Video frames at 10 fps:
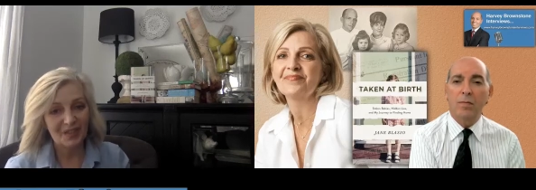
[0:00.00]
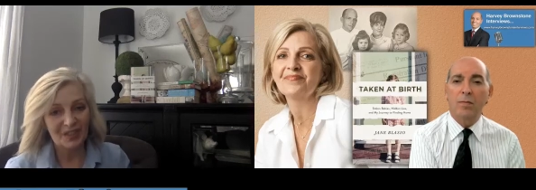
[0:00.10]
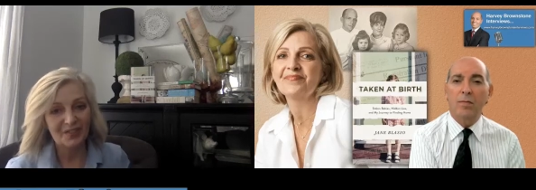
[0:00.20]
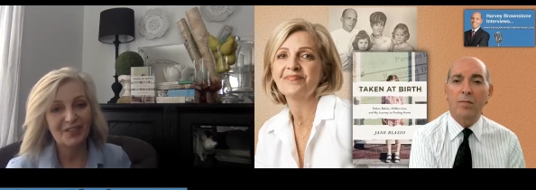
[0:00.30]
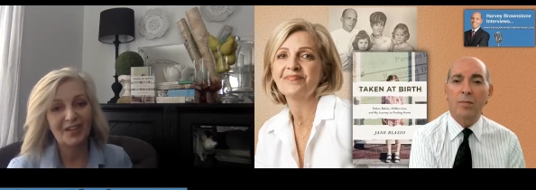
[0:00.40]

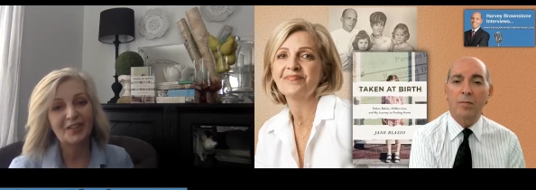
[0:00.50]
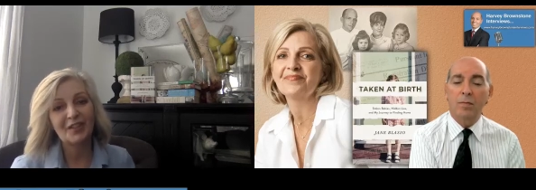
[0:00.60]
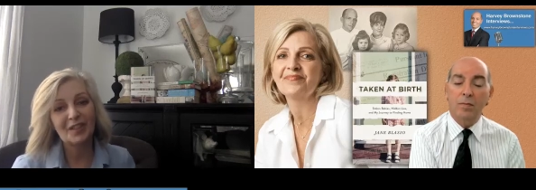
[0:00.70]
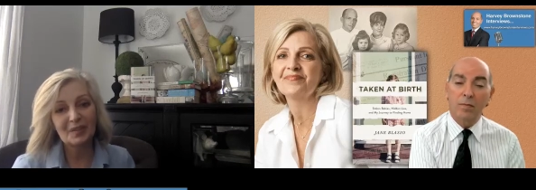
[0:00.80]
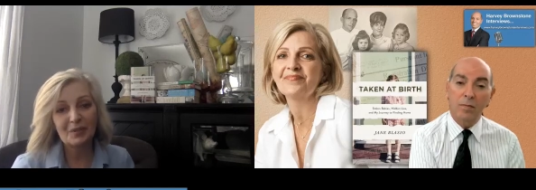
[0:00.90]
Speaker 1: If Dr.
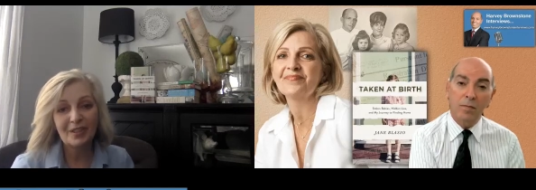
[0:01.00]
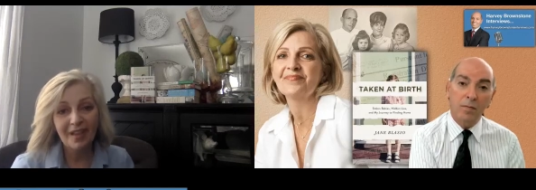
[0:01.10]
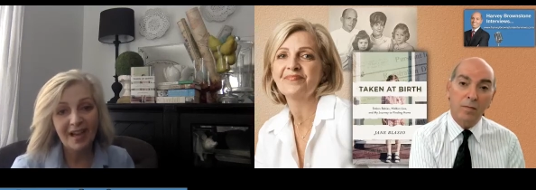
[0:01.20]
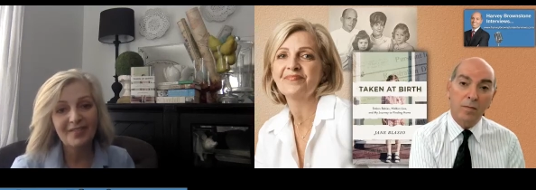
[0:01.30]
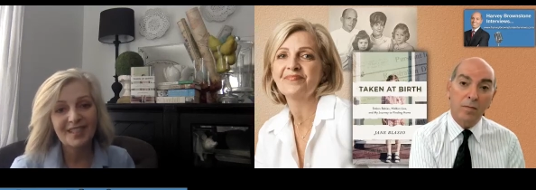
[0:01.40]
Hicks were
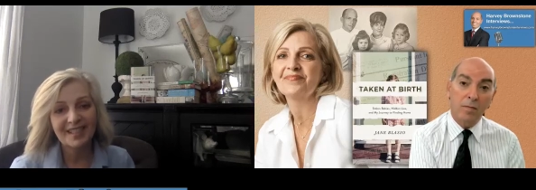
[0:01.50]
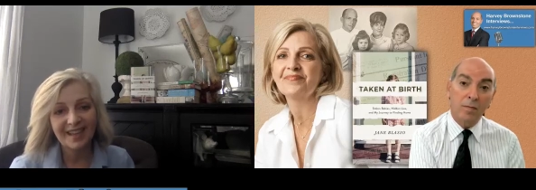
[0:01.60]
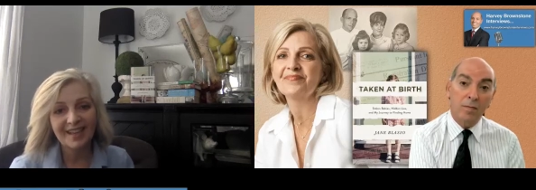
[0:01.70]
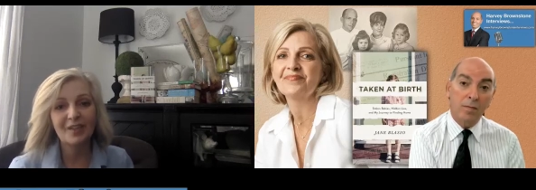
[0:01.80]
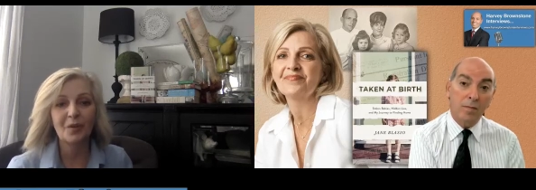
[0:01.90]
alive
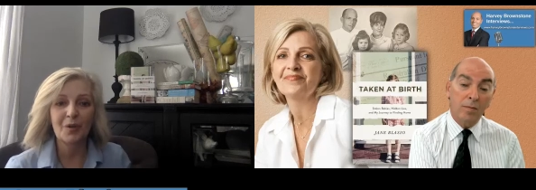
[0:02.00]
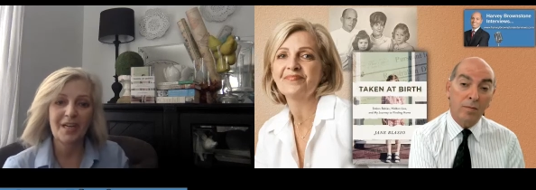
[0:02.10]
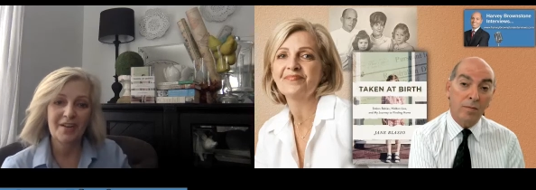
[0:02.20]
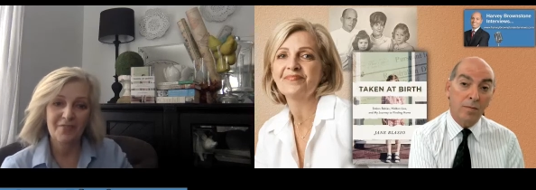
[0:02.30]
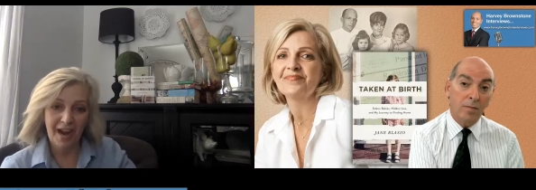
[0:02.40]
today, or
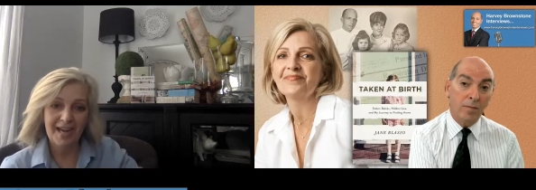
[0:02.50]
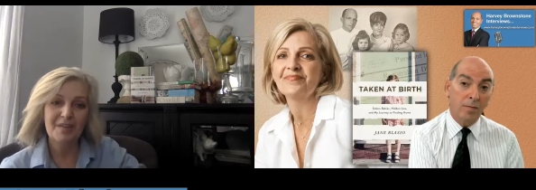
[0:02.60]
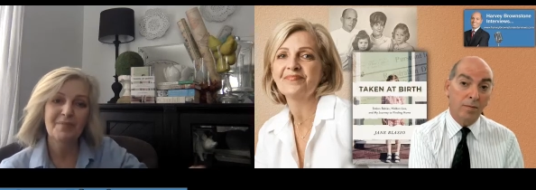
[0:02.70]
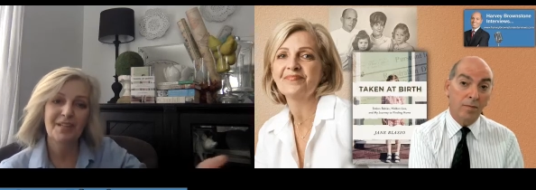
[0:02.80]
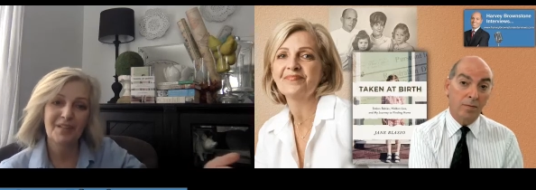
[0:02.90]
if I
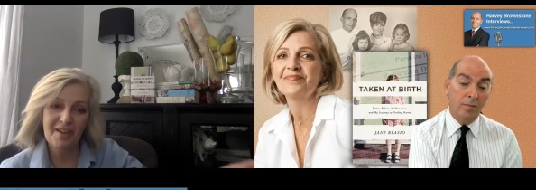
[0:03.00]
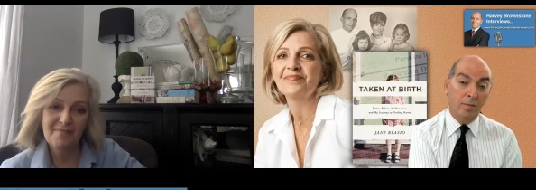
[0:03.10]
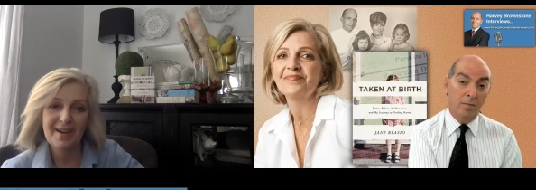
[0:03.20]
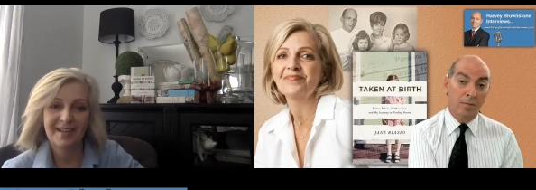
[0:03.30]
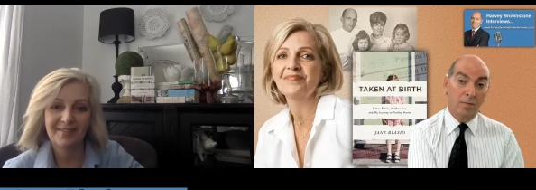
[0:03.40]
had been alive
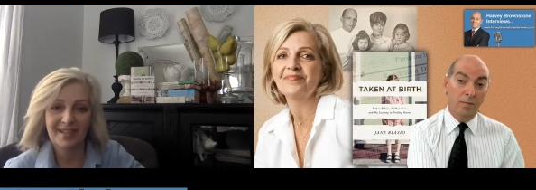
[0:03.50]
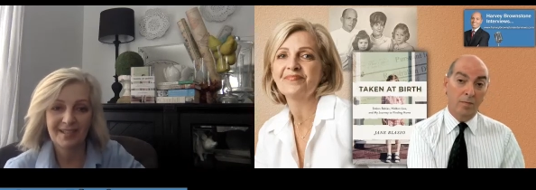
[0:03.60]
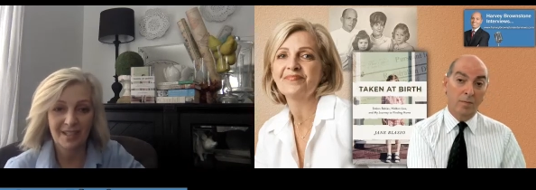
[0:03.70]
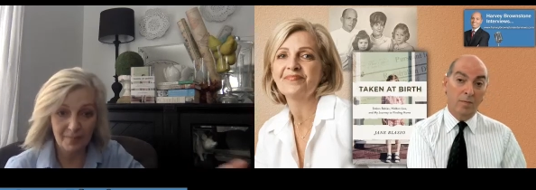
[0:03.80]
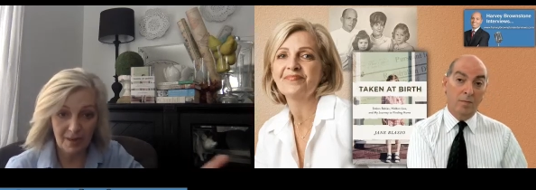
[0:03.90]
back in that
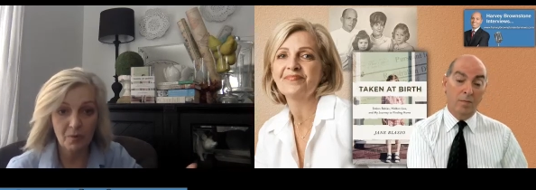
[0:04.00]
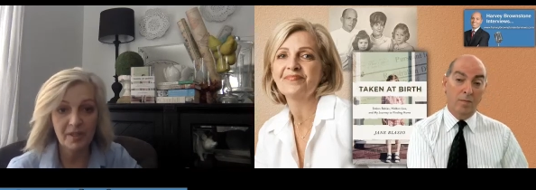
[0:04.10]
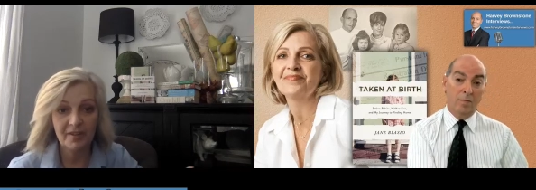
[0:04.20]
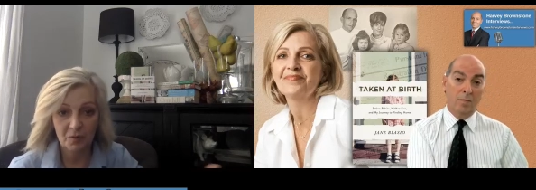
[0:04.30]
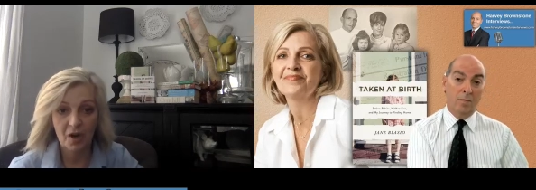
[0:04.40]
time, I would
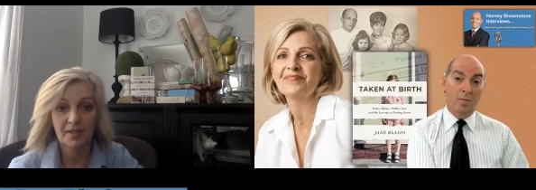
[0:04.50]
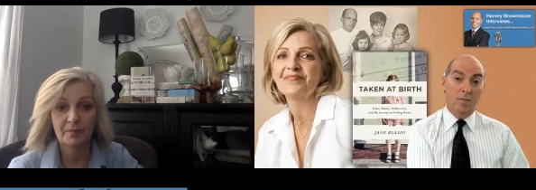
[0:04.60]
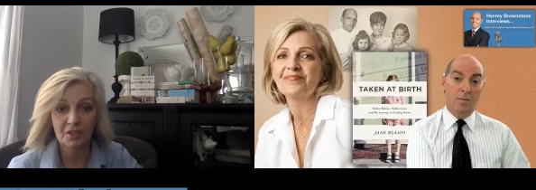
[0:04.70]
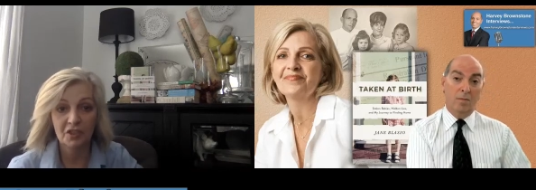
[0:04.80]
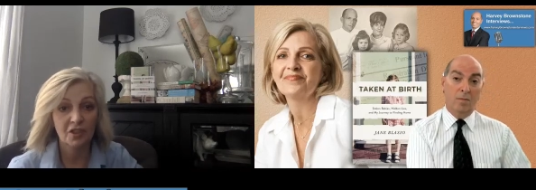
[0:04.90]
have brought him
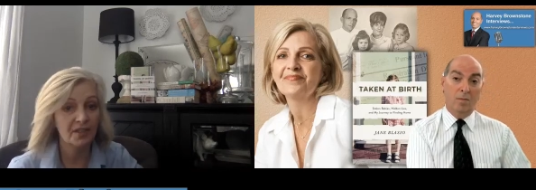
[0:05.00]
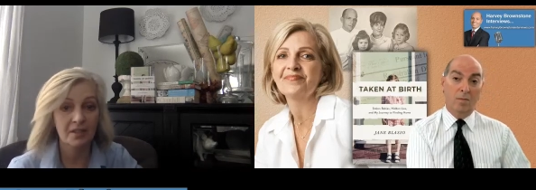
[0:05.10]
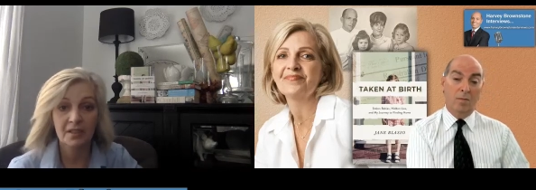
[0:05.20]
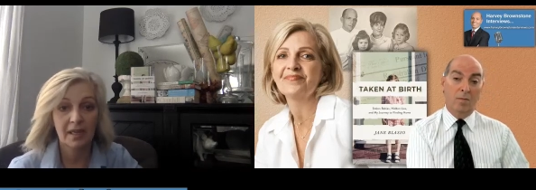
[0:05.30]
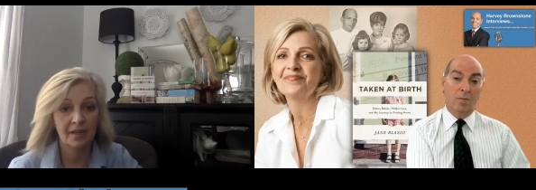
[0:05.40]
to
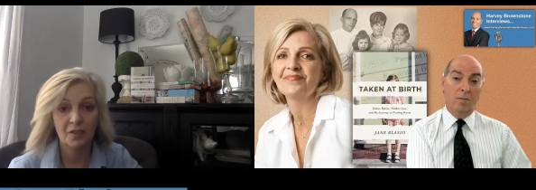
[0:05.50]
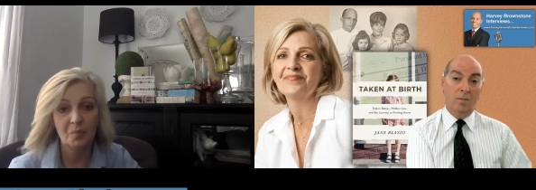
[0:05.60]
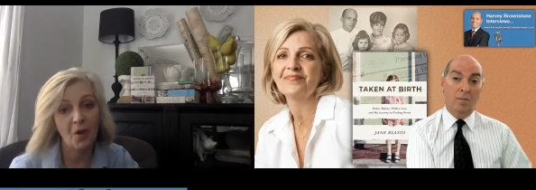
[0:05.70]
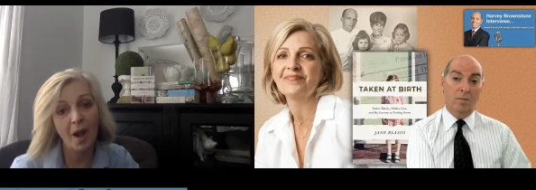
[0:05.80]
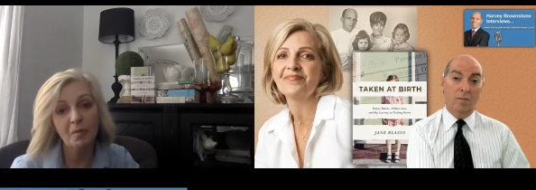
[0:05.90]
justice and had no
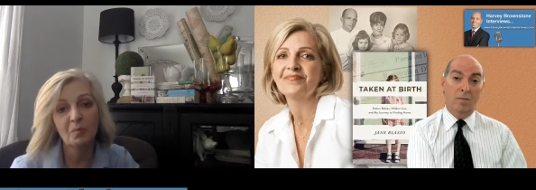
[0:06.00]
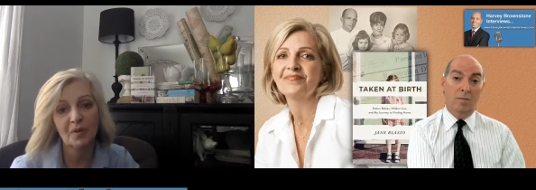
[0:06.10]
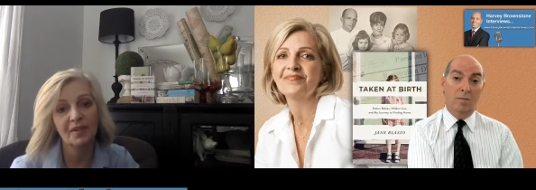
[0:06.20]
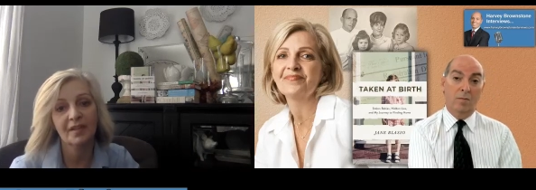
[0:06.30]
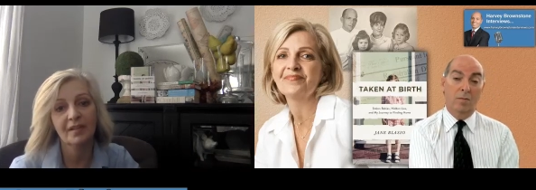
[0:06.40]
problem
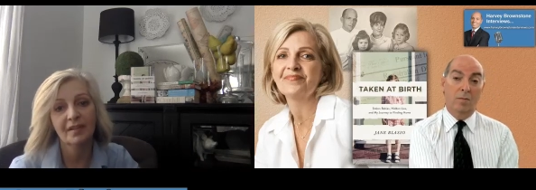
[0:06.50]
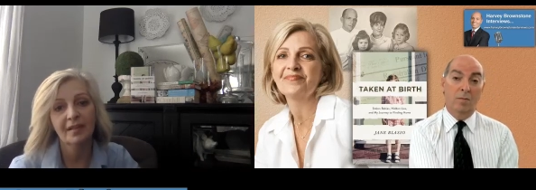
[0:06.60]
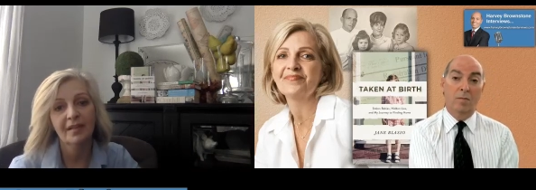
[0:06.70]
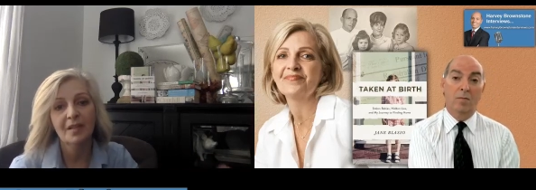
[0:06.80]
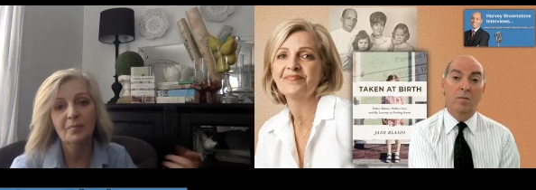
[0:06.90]
with it.
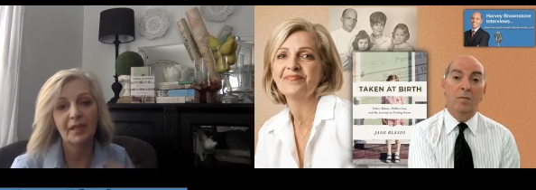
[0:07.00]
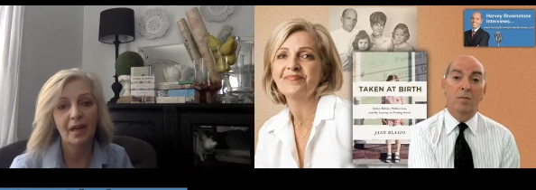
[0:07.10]
But